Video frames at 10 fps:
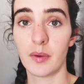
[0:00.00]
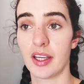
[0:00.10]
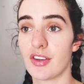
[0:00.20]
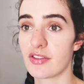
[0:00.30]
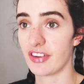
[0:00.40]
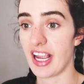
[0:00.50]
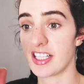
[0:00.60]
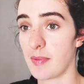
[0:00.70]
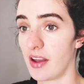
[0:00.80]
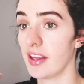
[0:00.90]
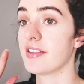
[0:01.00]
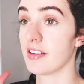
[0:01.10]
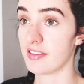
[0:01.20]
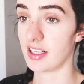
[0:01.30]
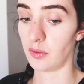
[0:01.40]
we can just forget about this
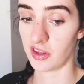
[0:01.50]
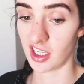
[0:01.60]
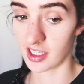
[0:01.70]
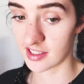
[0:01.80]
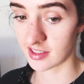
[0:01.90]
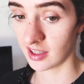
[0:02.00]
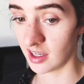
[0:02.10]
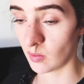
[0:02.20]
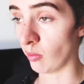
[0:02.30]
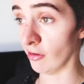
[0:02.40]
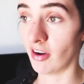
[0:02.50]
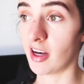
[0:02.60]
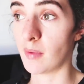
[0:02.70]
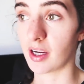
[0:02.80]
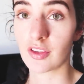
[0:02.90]
and deal with this when we
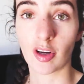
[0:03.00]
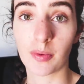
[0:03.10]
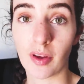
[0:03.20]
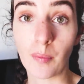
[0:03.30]
find a bike shop